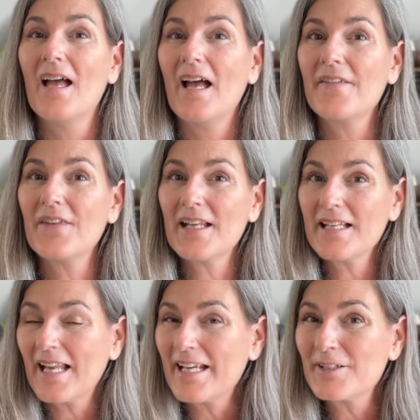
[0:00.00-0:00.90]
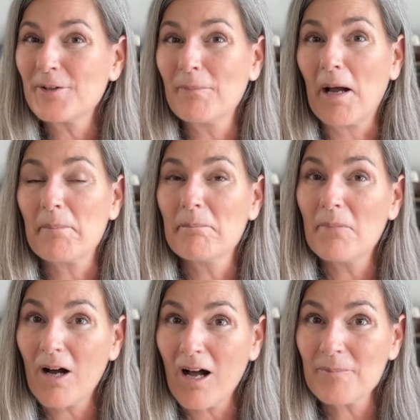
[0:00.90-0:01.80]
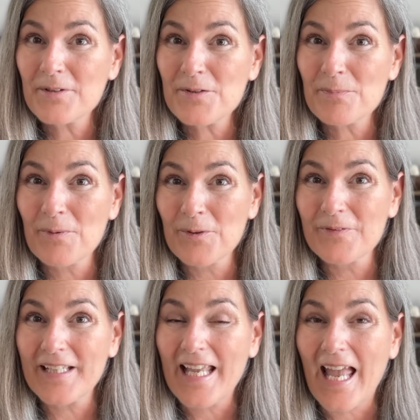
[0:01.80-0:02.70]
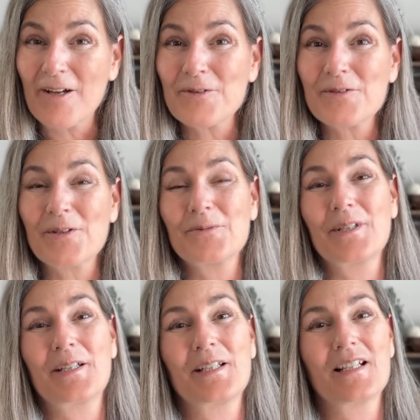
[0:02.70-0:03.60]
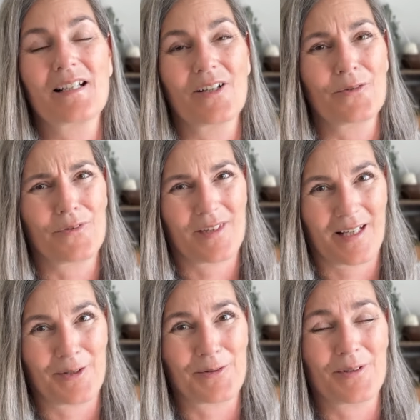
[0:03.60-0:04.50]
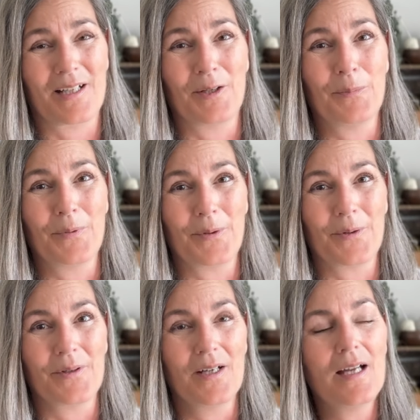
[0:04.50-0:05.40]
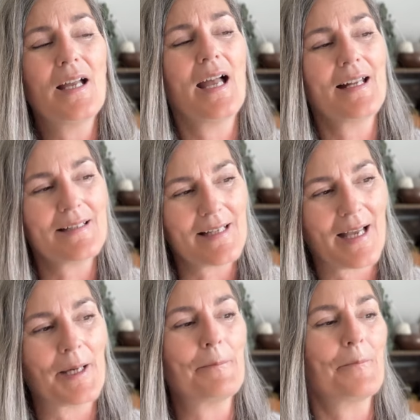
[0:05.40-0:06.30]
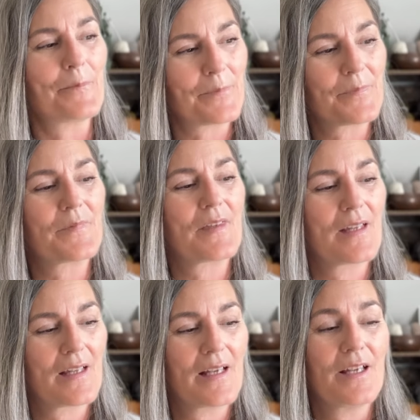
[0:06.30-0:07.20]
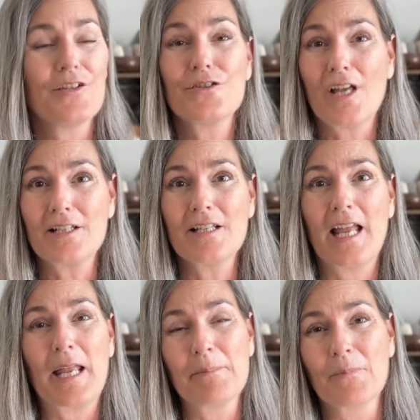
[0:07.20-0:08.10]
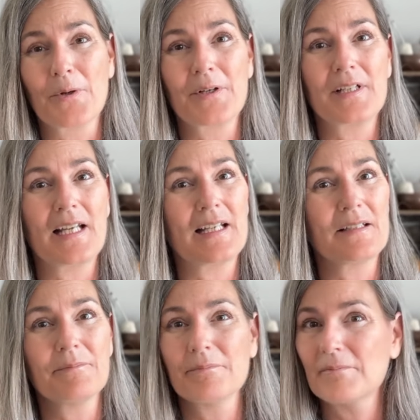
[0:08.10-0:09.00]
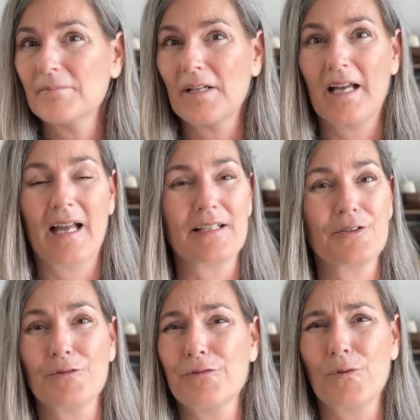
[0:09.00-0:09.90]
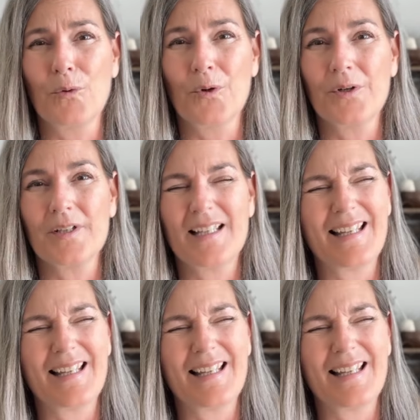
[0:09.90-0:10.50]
And then later my mom is moving house, so we're gonna go there to help her. And yeah, Sunday morning at 4